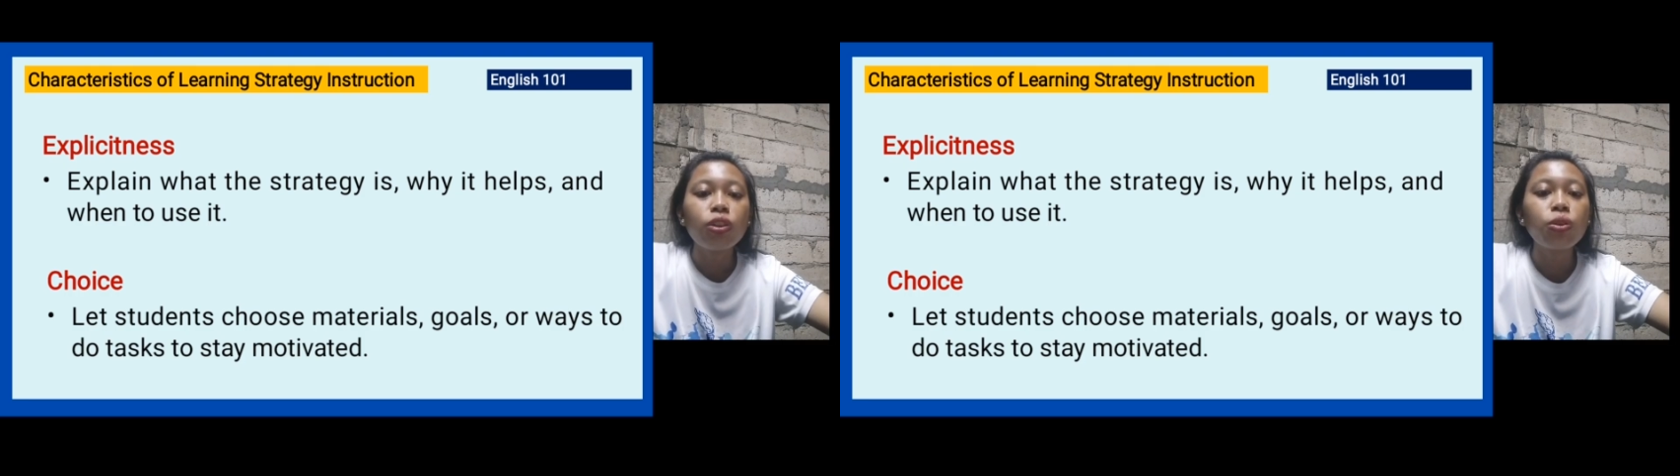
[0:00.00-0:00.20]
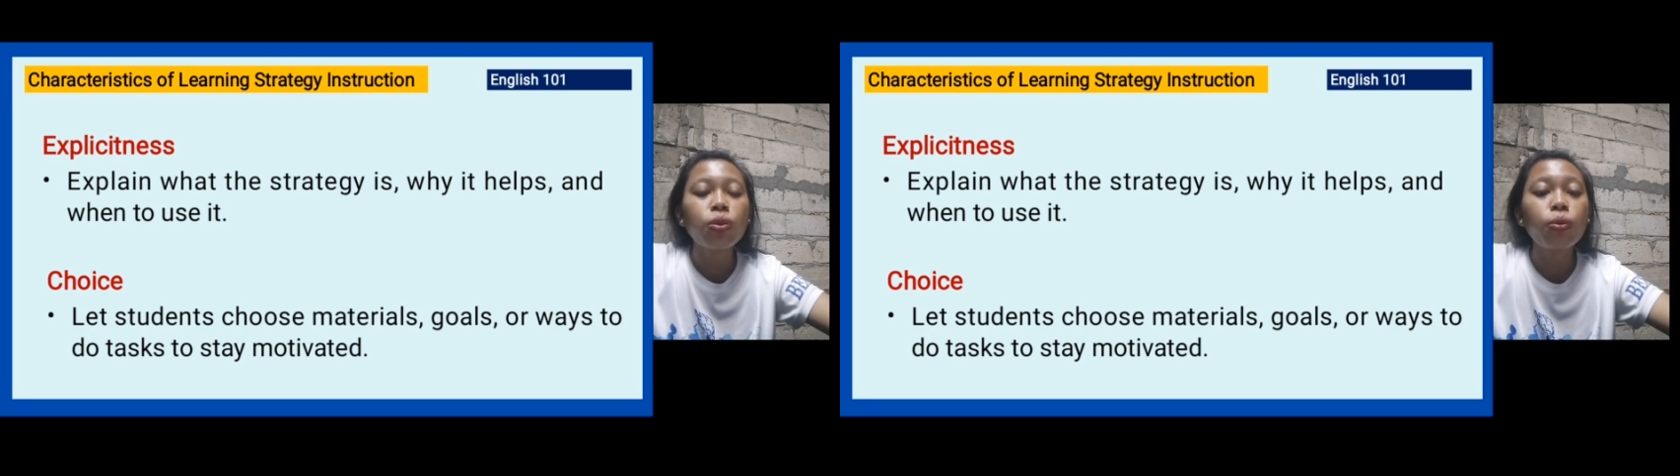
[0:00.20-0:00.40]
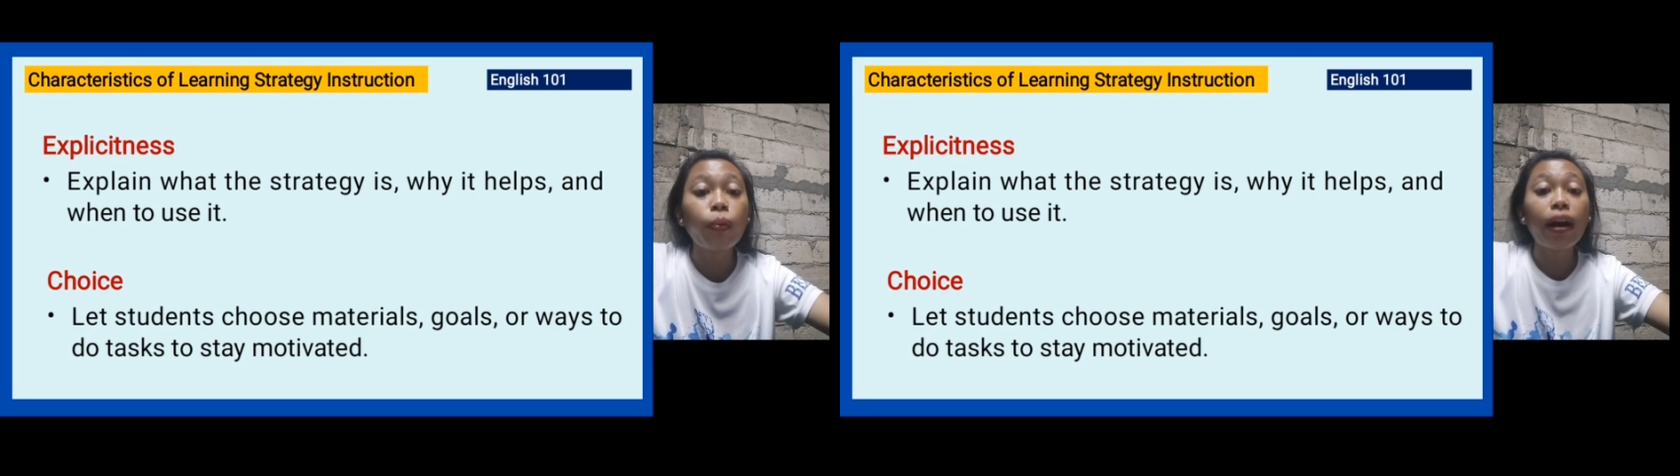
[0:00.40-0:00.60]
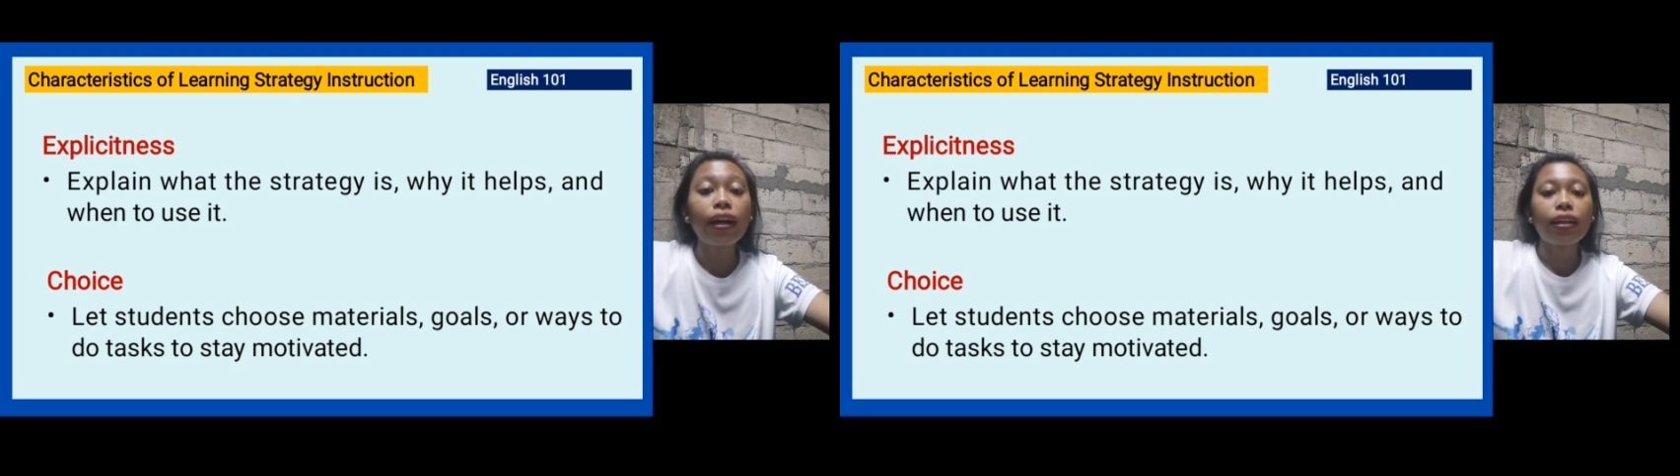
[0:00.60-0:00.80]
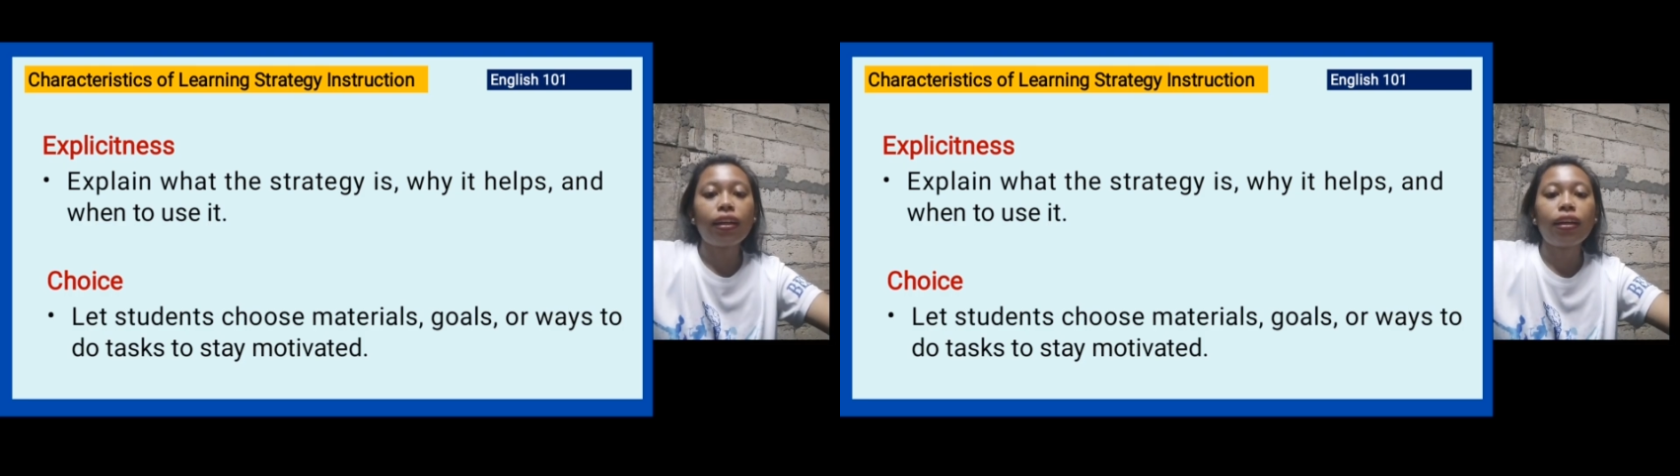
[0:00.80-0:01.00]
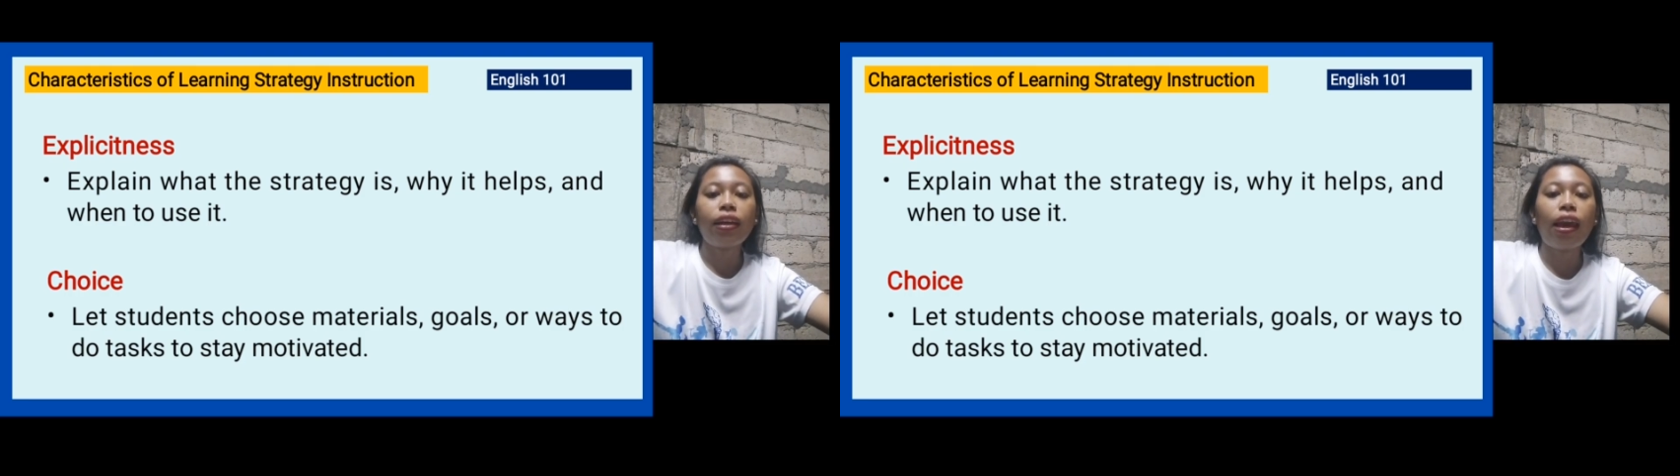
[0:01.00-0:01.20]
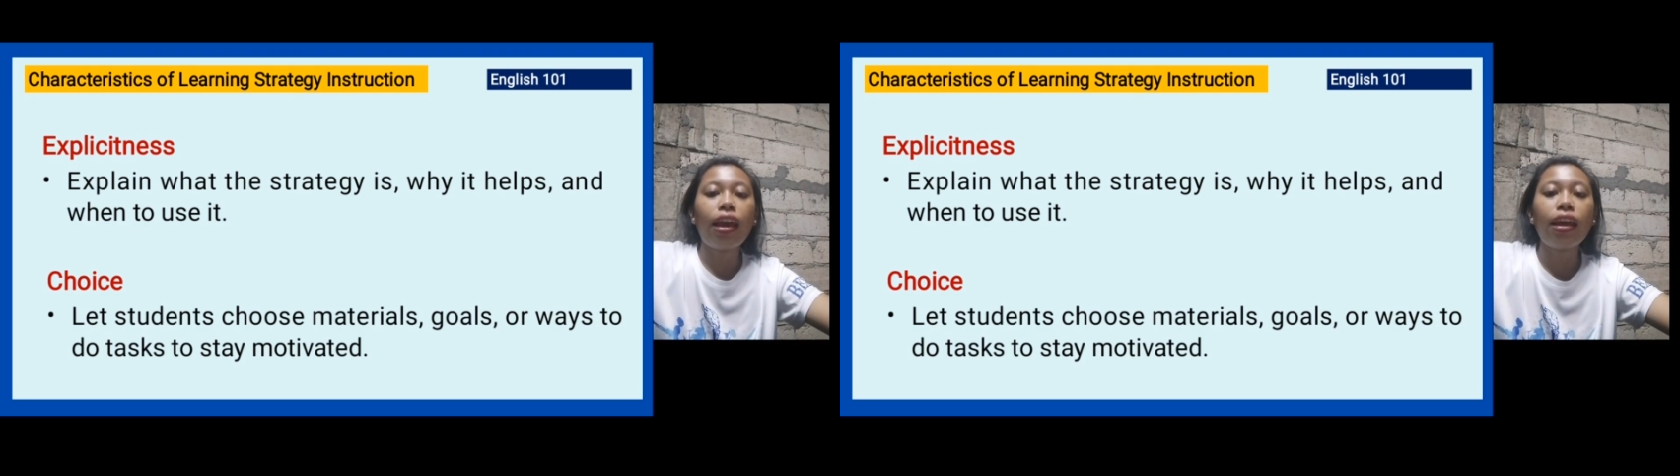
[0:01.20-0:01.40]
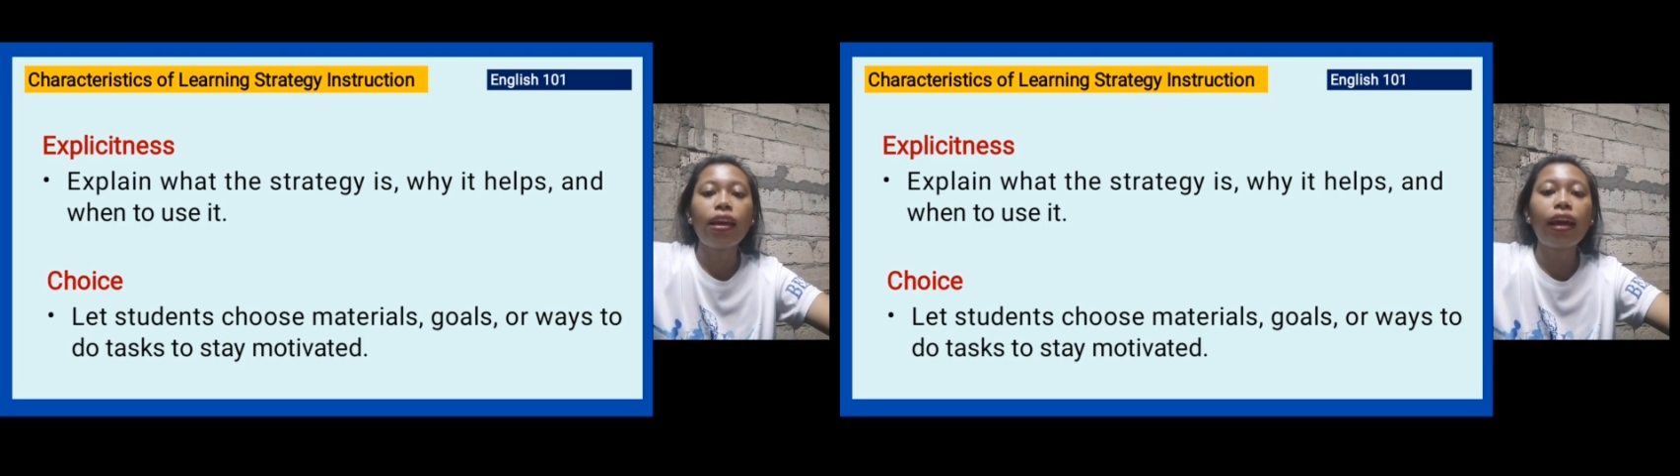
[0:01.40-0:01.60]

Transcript: to mark key